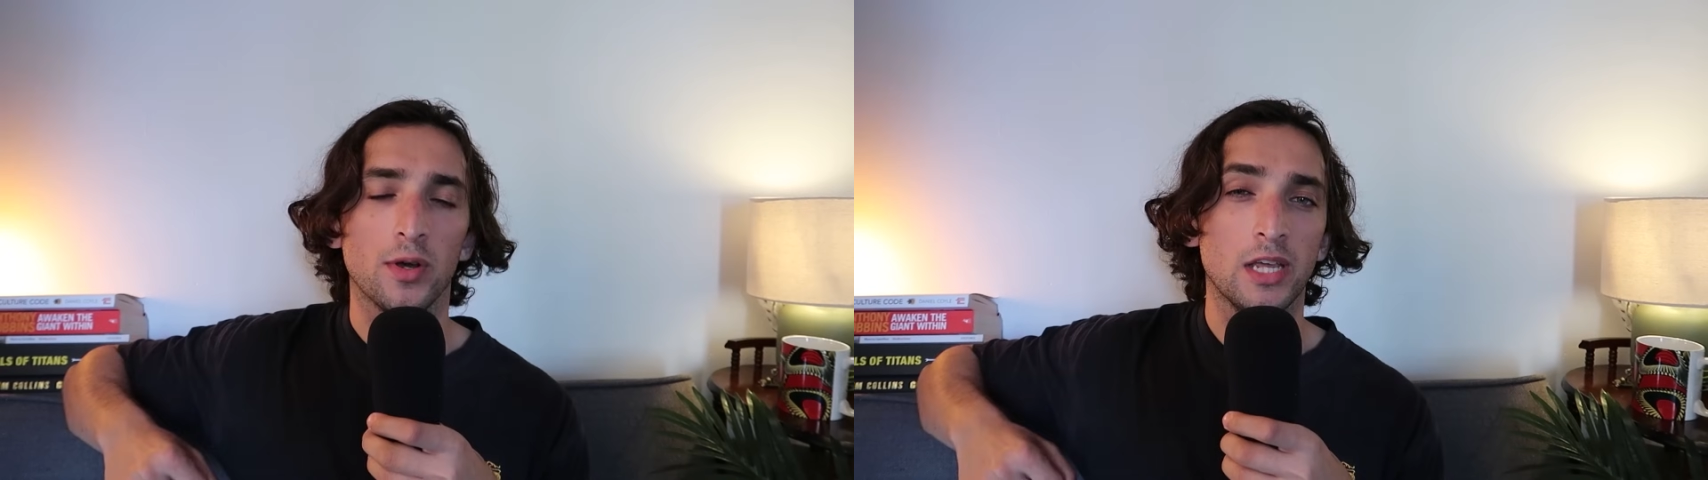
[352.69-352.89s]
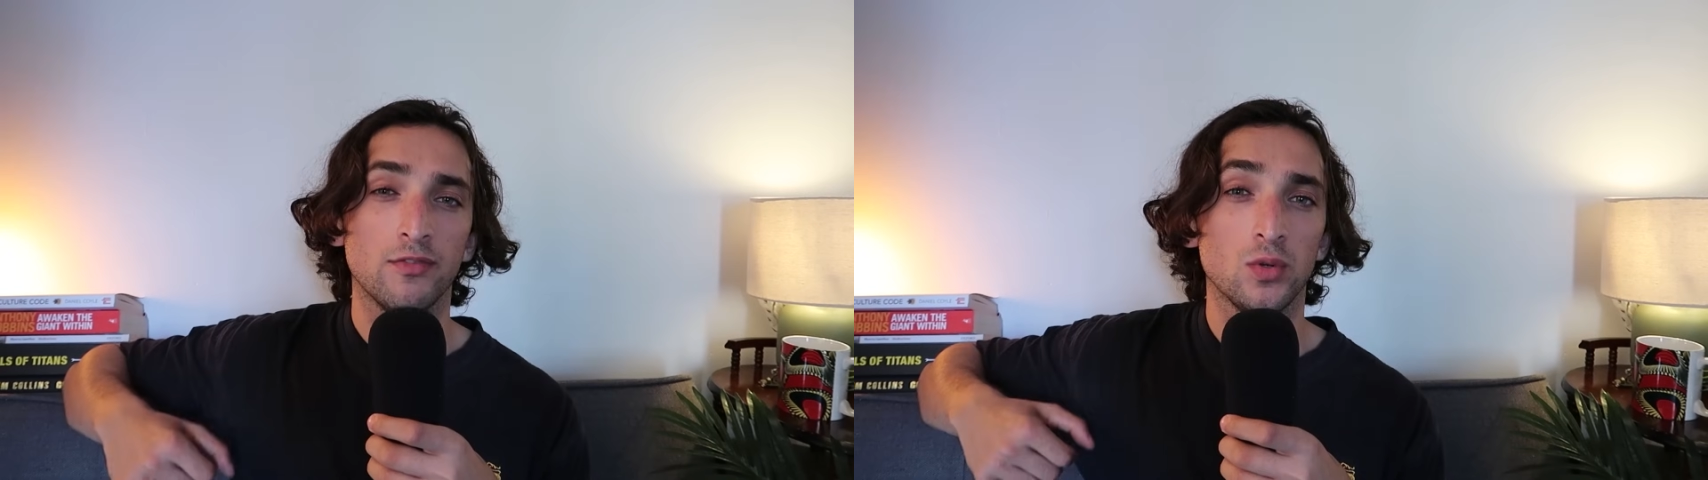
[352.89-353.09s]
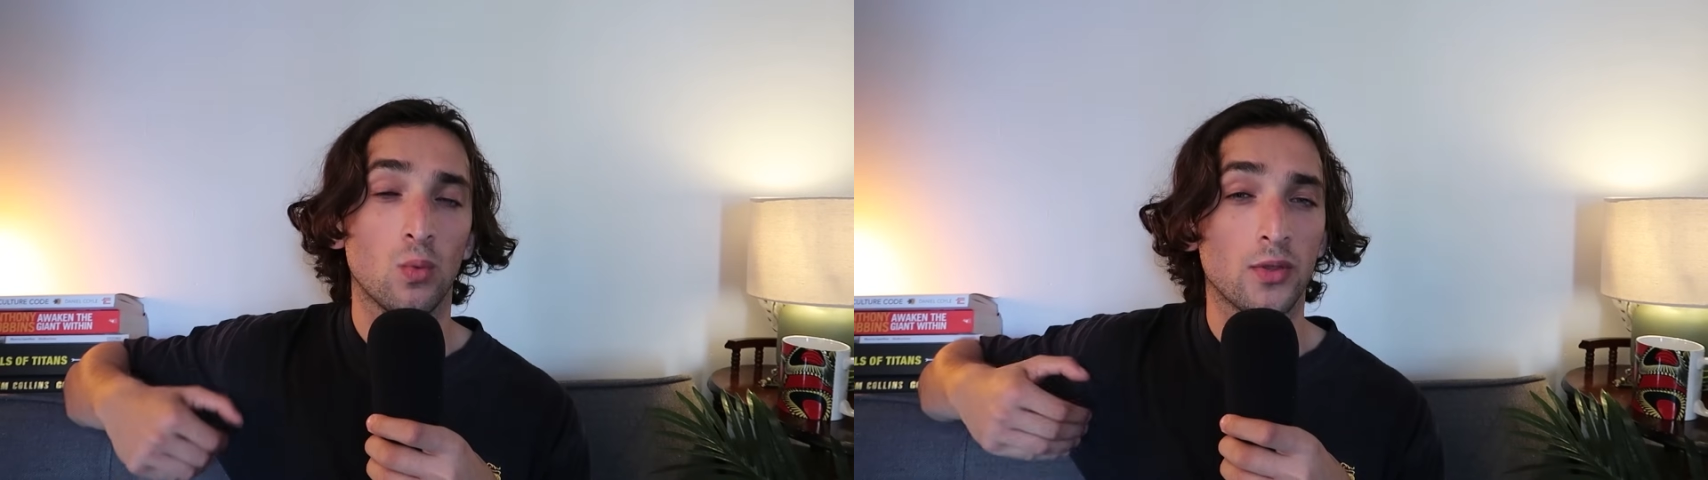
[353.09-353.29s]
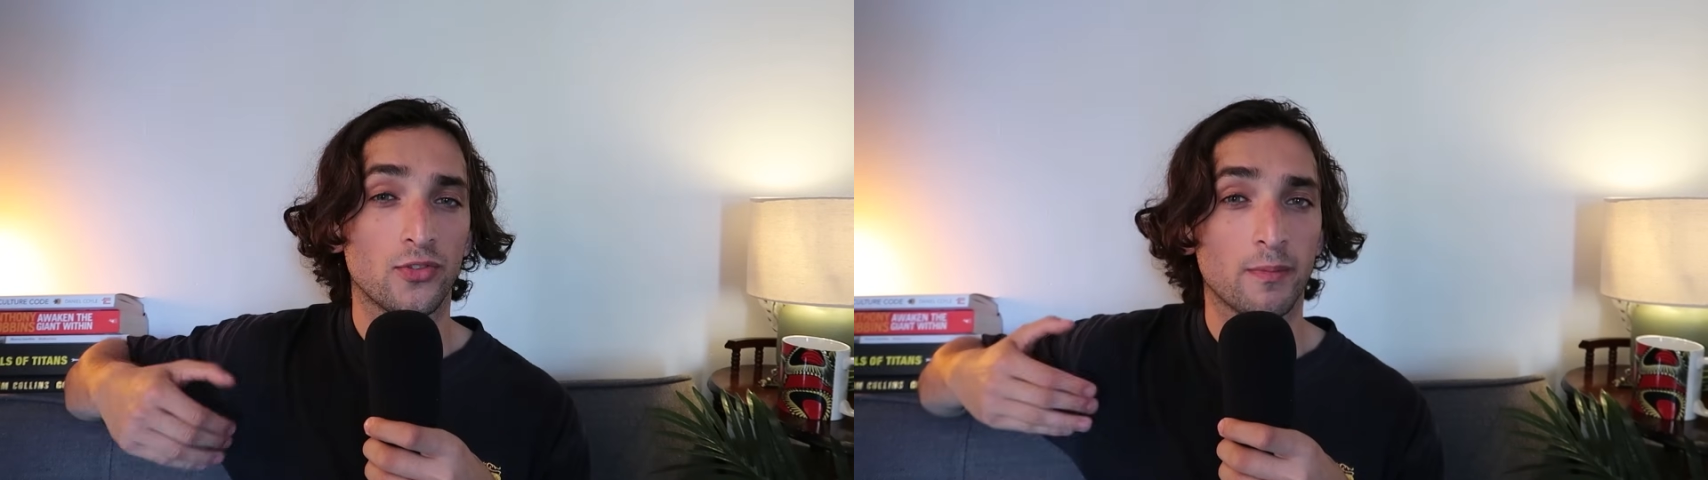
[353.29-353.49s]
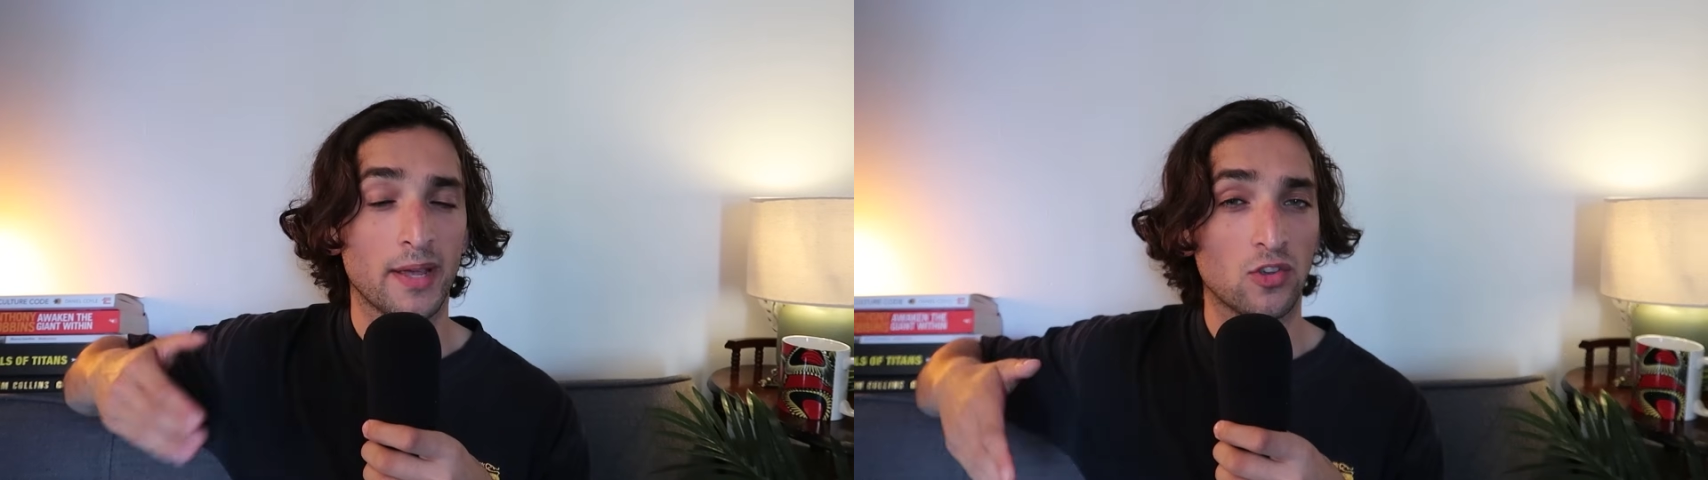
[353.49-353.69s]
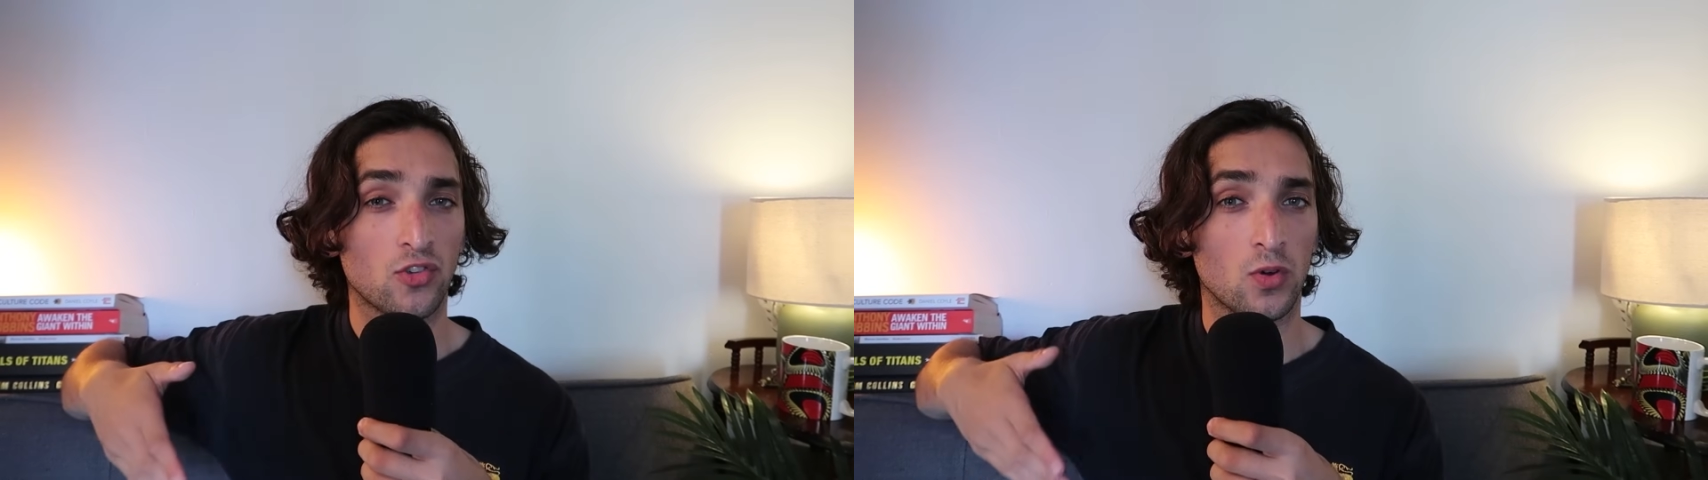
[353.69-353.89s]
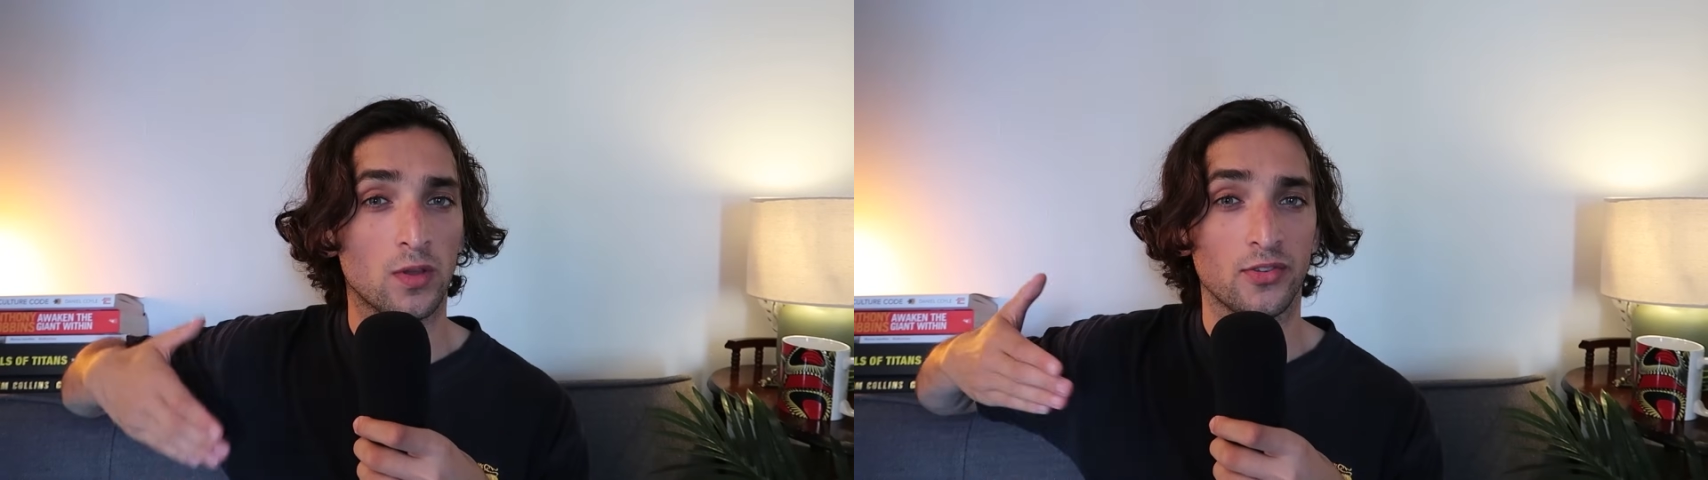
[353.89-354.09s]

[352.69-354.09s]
But if you want to make sure